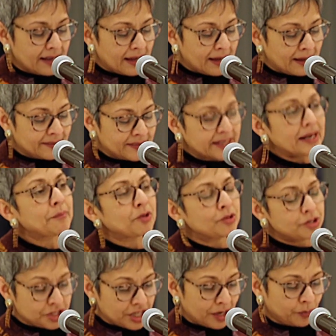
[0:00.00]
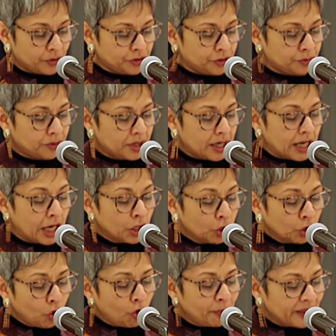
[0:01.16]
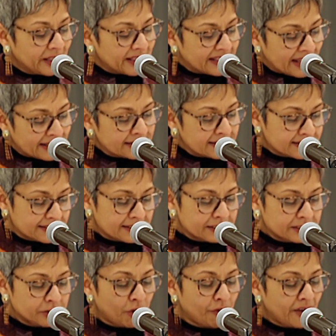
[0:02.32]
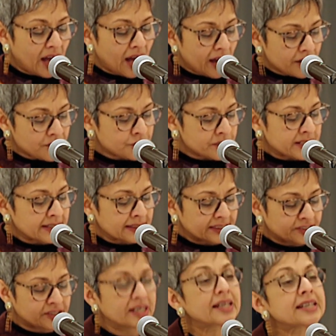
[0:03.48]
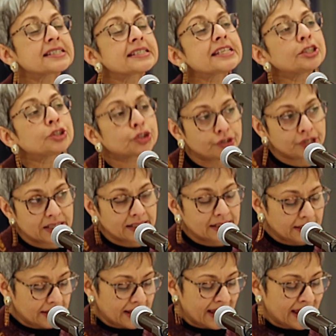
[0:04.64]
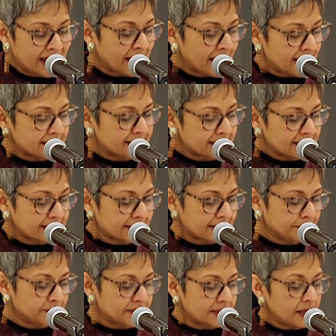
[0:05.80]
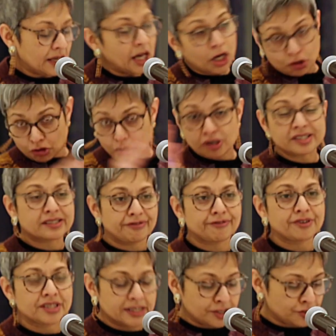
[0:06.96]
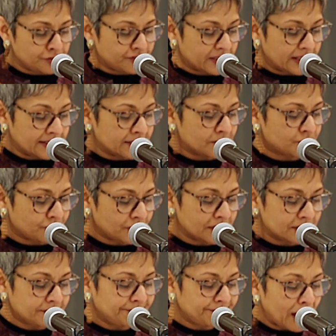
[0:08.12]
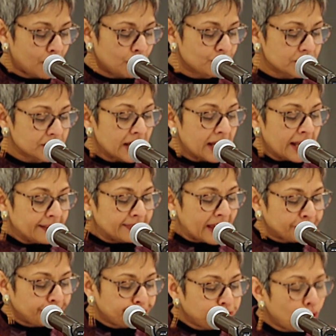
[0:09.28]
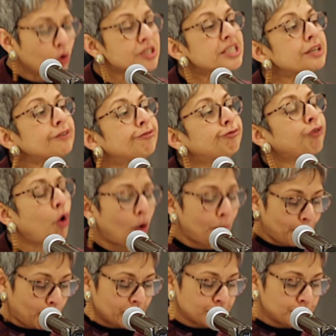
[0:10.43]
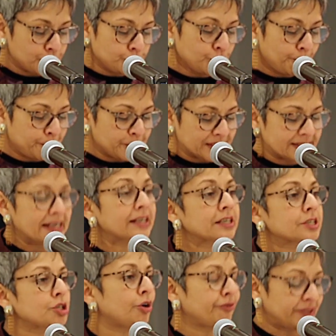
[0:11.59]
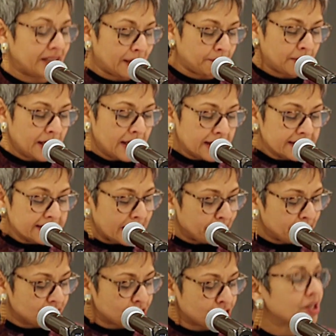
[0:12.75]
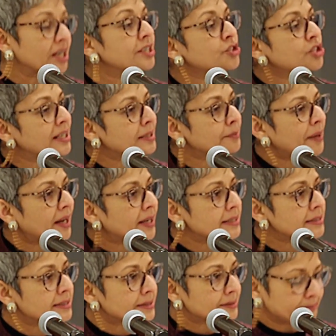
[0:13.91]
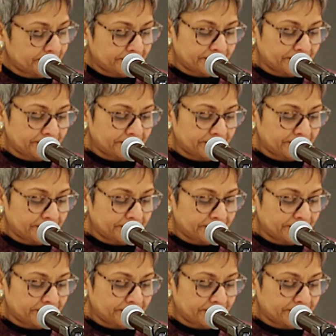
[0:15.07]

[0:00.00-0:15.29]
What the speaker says: that I'm going to share with you. A global analysis of 133 AI systems across different industries found that 44.2% of them demonstrate gender bias,